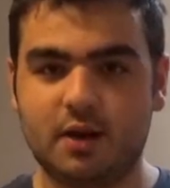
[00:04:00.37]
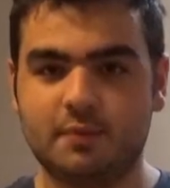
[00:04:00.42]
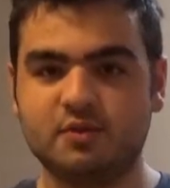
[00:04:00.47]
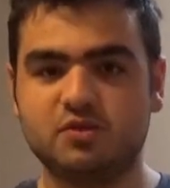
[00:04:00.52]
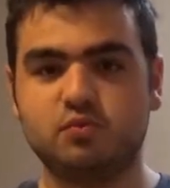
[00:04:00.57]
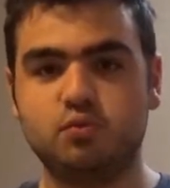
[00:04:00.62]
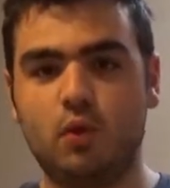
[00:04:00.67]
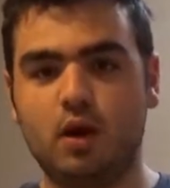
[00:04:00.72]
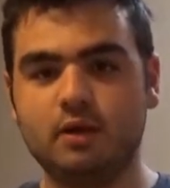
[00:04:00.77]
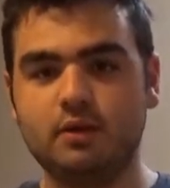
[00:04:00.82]
I
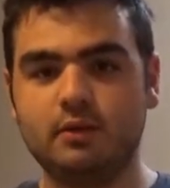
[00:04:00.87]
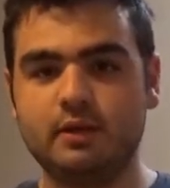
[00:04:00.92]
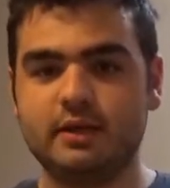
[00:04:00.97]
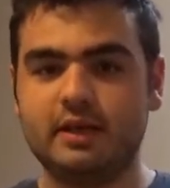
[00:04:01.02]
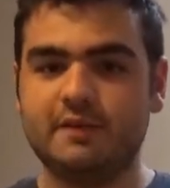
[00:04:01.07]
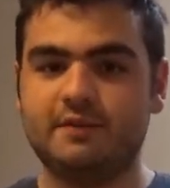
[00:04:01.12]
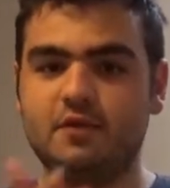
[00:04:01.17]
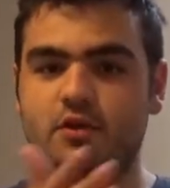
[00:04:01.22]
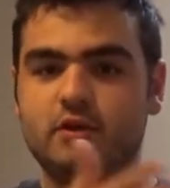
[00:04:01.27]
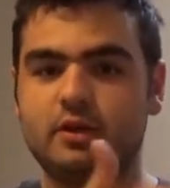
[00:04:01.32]
was wondering
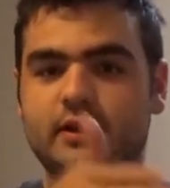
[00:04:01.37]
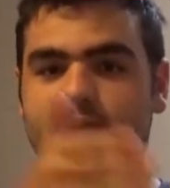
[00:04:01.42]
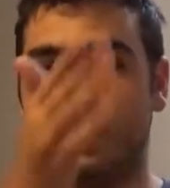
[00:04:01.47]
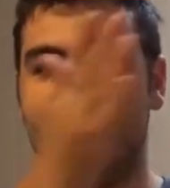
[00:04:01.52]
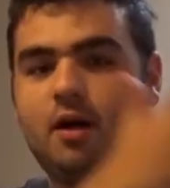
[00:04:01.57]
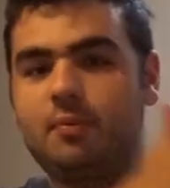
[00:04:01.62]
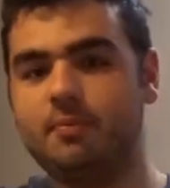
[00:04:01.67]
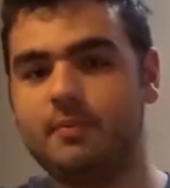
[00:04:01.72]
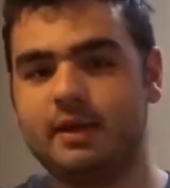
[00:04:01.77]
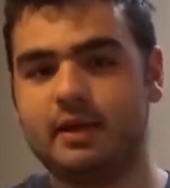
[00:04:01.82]
if you could
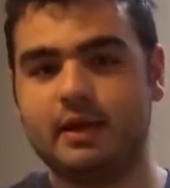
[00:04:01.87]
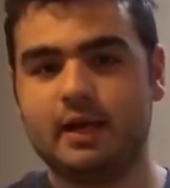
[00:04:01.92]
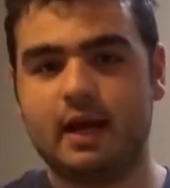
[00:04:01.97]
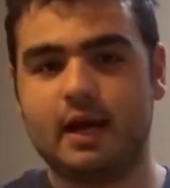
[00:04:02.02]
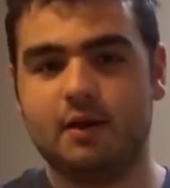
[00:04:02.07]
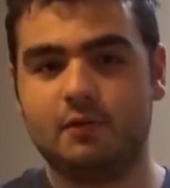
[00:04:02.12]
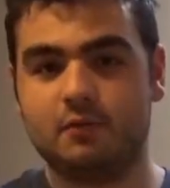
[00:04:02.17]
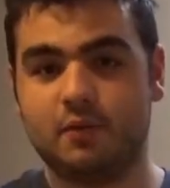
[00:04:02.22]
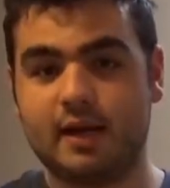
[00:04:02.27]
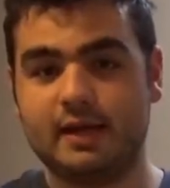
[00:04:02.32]
help me
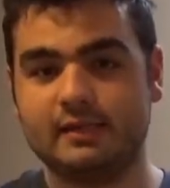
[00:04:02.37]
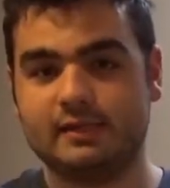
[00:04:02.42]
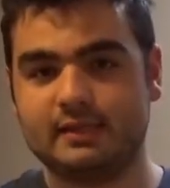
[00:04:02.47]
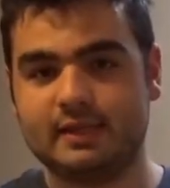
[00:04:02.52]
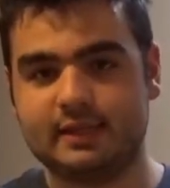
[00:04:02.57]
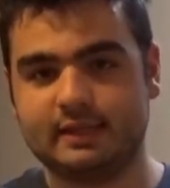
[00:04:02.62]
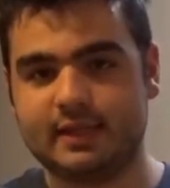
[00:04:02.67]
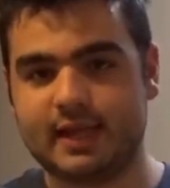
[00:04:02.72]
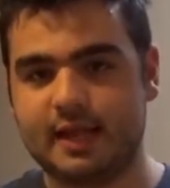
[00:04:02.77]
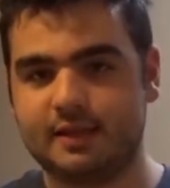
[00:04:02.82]
uh, raise
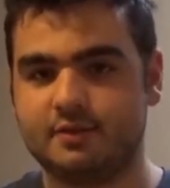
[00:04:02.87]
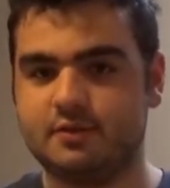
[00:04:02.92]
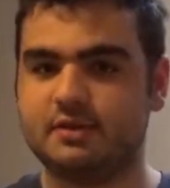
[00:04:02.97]
the deck.